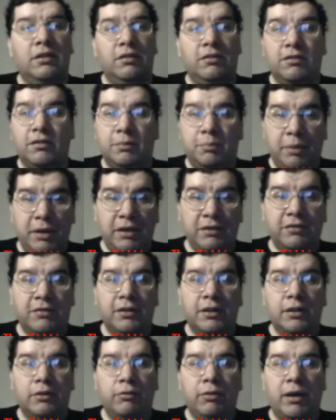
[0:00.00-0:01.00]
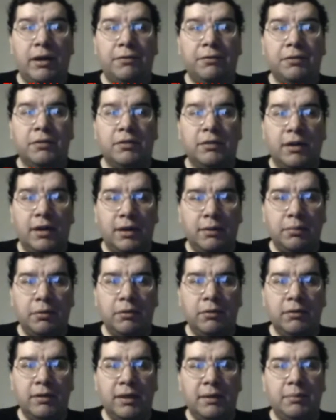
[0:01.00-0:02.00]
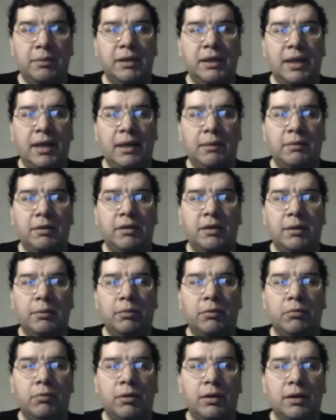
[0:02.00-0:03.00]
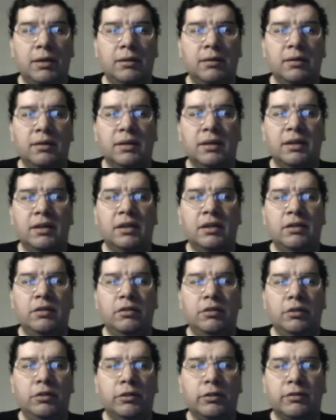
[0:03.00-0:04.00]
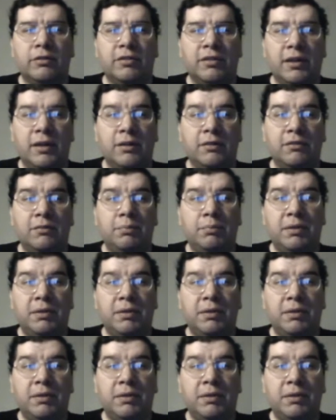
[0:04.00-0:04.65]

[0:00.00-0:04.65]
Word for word: This is based on the graphic novel that became the number one New York Times